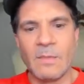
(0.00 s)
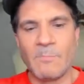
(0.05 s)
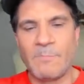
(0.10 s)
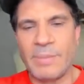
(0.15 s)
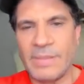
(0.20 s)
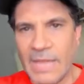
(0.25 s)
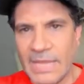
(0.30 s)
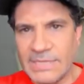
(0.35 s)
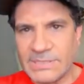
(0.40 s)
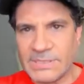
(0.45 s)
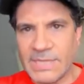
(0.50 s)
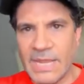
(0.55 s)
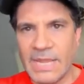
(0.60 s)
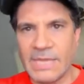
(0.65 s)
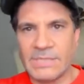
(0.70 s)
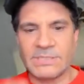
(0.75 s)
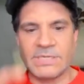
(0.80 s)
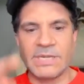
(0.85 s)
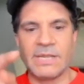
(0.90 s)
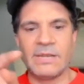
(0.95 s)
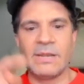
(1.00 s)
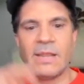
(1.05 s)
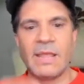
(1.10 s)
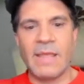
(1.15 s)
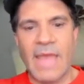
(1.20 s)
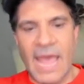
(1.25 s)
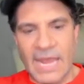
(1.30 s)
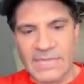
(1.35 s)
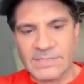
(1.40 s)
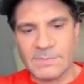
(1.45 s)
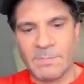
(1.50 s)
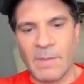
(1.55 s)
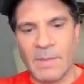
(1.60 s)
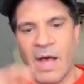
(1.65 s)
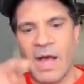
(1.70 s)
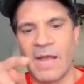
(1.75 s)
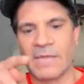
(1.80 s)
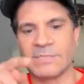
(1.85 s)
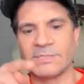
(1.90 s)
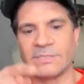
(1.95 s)
PlayStation,
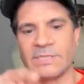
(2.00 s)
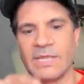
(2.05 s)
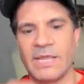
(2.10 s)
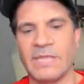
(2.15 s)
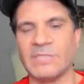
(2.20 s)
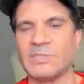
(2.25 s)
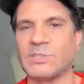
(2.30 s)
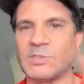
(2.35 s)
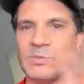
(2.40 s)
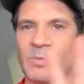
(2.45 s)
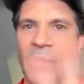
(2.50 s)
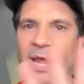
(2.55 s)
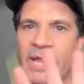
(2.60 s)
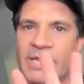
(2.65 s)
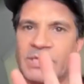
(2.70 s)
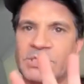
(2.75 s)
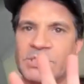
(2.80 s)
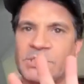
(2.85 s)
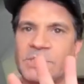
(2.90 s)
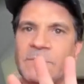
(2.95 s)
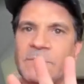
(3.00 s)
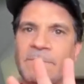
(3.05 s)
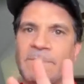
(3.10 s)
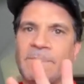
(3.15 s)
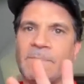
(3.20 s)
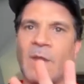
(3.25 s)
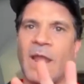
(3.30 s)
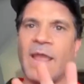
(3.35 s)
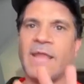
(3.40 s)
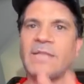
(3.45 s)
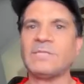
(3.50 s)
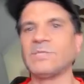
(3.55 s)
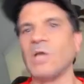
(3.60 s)
Xbox, and Switch, right?